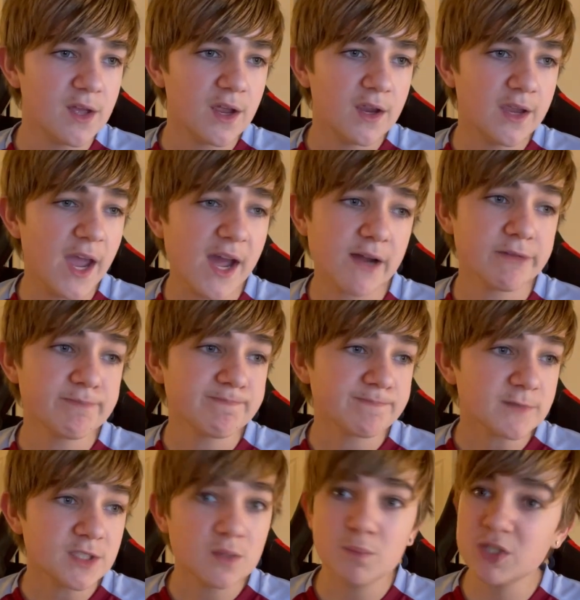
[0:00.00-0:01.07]
yeah,
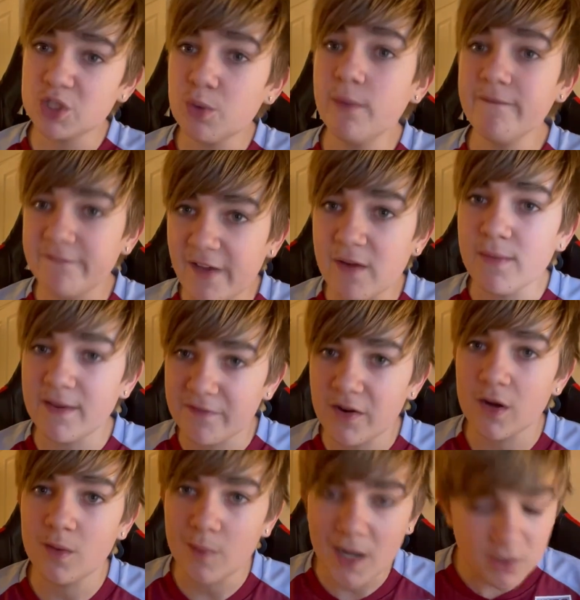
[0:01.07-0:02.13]
we're doing very, very
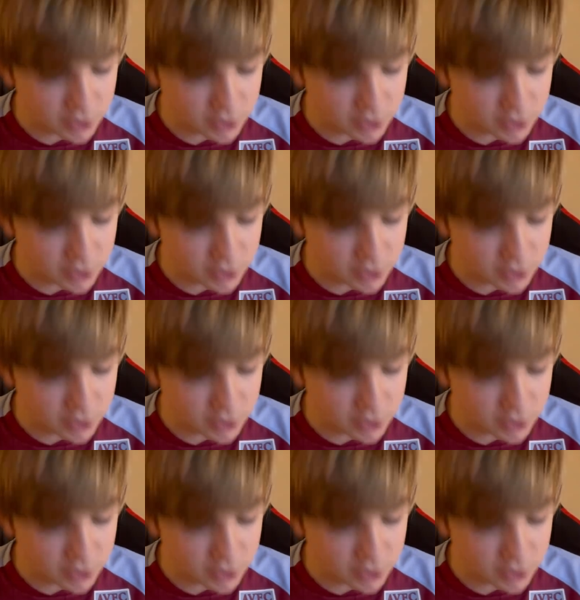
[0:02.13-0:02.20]
well. So